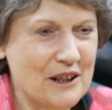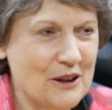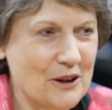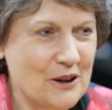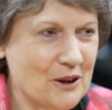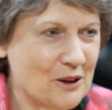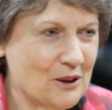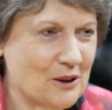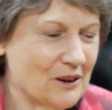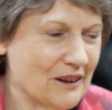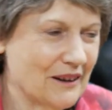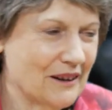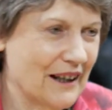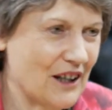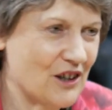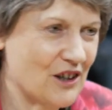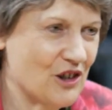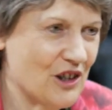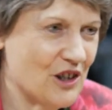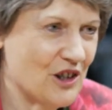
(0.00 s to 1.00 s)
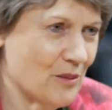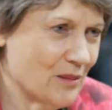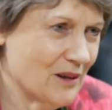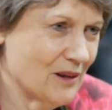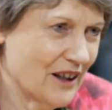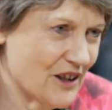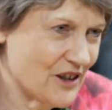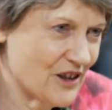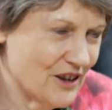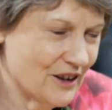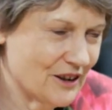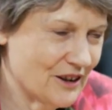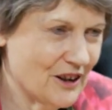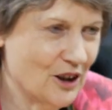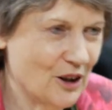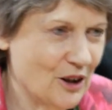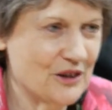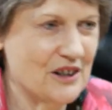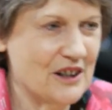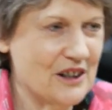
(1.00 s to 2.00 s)
where Google actually supplies no
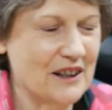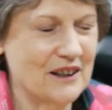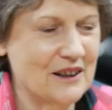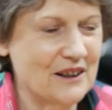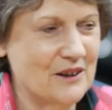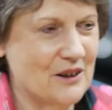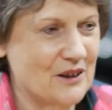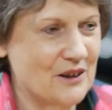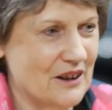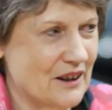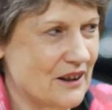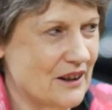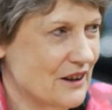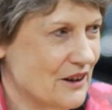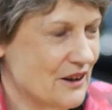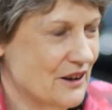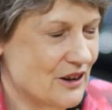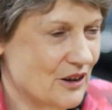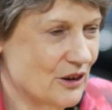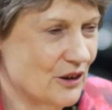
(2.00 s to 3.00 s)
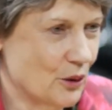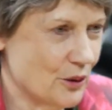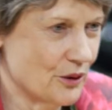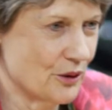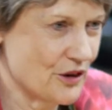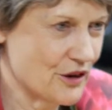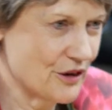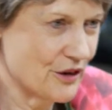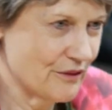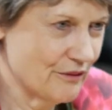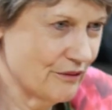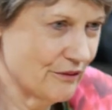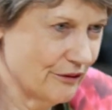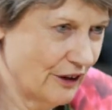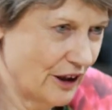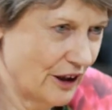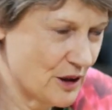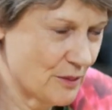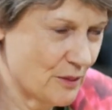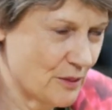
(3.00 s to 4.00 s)
content, uh, nor does
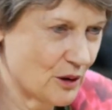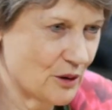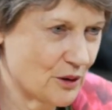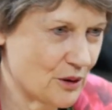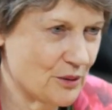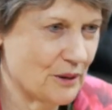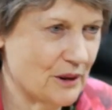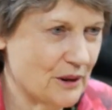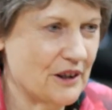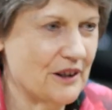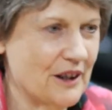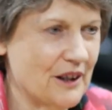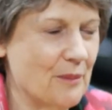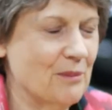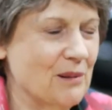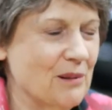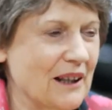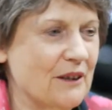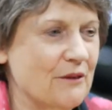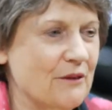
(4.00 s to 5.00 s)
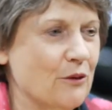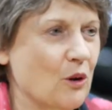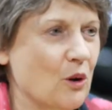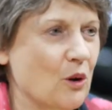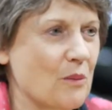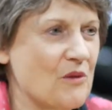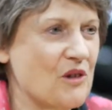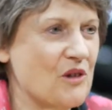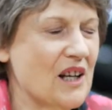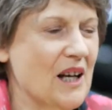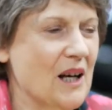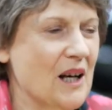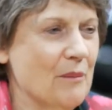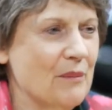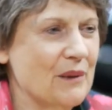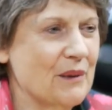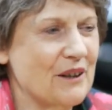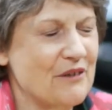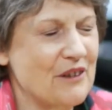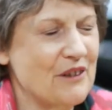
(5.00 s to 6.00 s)
Facebook or Twitter. They're platforms. Yeah, exactly.
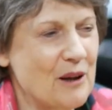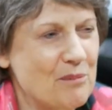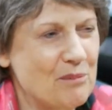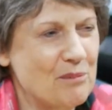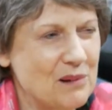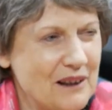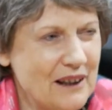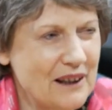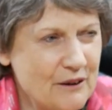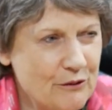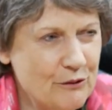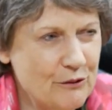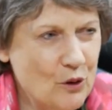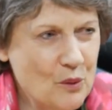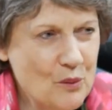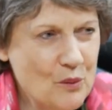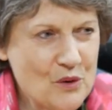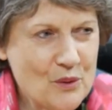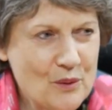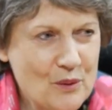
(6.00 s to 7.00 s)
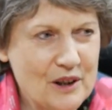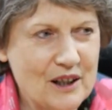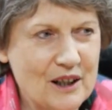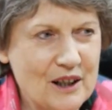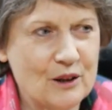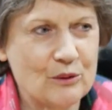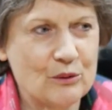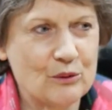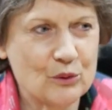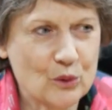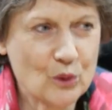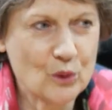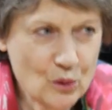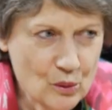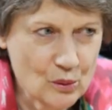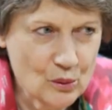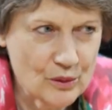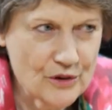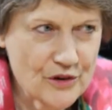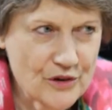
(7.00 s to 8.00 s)
But if they're platforms without
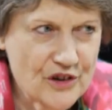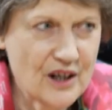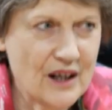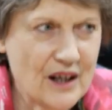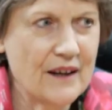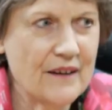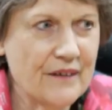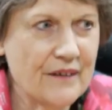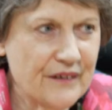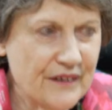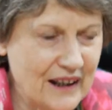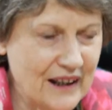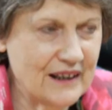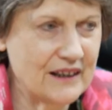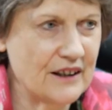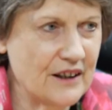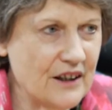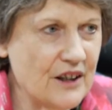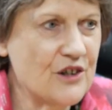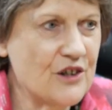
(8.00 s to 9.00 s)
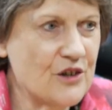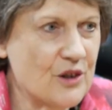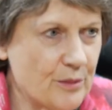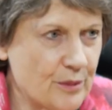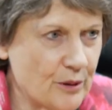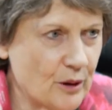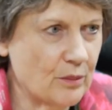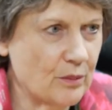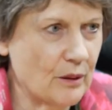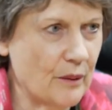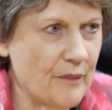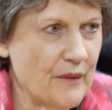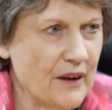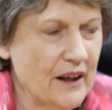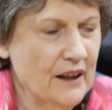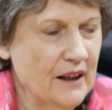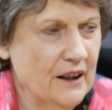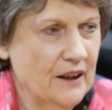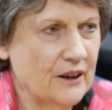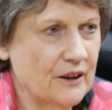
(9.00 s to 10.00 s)
rules, that is the problem.
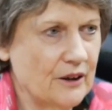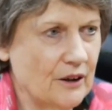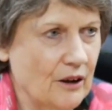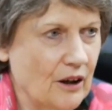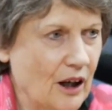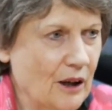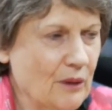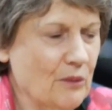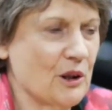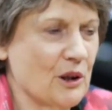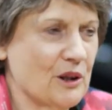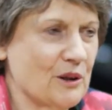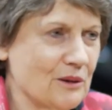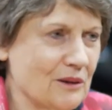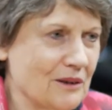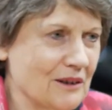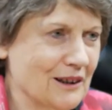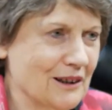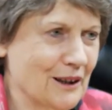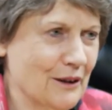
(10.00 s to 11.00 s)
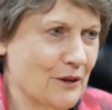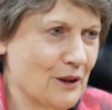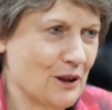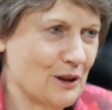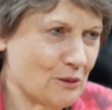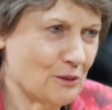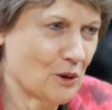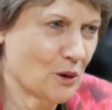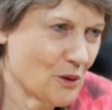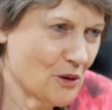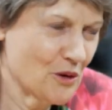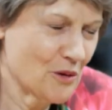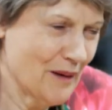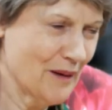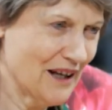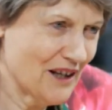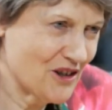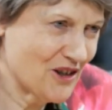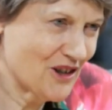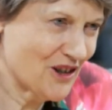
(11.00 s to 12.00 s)
You know, I want to live in a
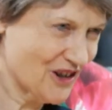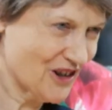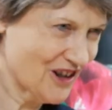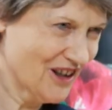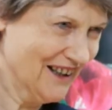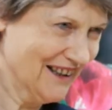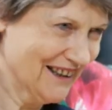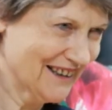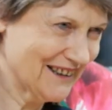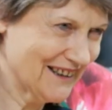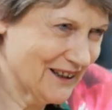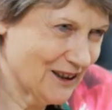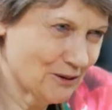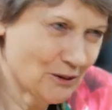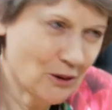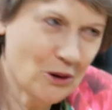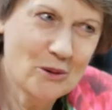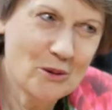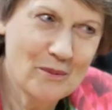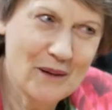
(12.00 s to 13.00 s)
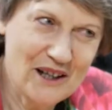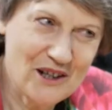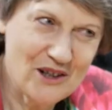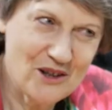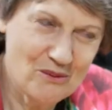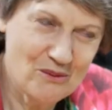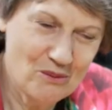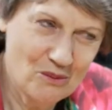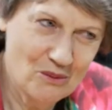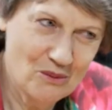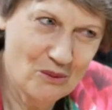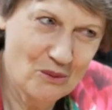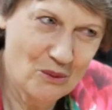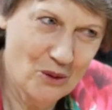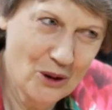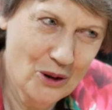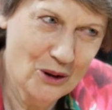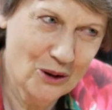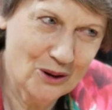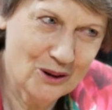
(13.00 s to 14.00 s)
rules-based society, in a right. rule-based
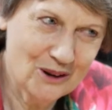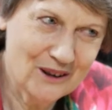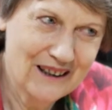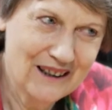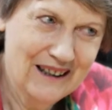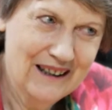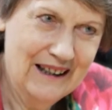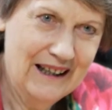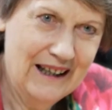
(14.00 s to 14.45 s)
world,